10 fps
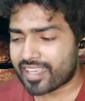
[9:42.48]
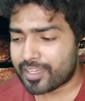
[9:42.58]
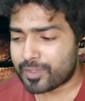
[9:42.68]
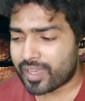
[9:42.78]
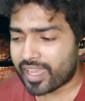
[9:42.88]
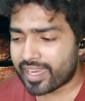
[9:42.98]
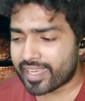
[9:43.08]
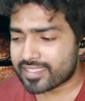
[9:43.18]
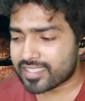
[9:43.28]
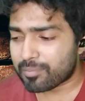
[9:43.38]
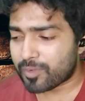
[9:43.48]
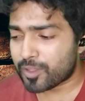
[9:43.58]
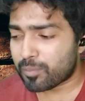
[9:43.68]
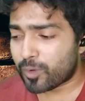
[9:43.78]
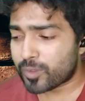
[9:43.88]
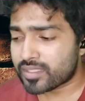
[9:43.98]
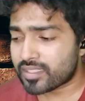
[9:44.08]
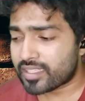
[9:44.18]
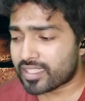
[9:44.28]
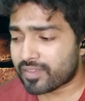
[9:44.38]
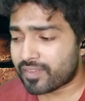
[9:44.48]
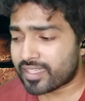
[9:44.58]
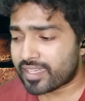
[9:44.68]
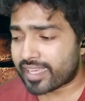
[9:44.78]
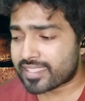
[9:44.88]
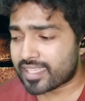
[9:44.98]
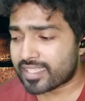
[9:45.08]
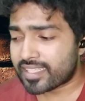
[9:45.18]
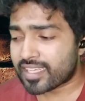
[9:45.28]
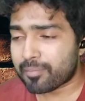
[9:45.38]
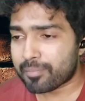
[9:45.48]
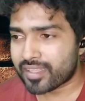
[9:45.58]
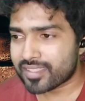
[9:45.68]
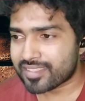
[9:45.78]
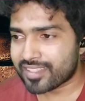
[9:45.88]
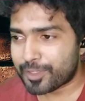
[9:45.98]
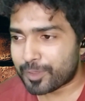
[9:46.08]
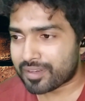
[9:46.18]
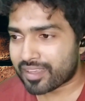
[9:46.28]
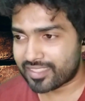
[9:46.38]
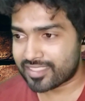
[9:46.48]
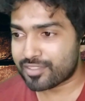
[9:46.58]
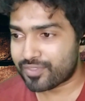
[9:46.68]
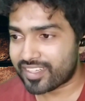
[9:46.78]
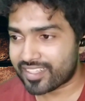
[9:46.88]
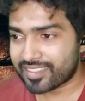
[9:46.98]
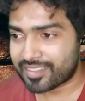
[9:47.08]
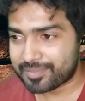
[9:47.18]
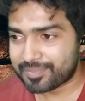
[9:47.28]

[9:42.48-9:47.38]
Can you highlight some of the most innovative and exciting companies in this field?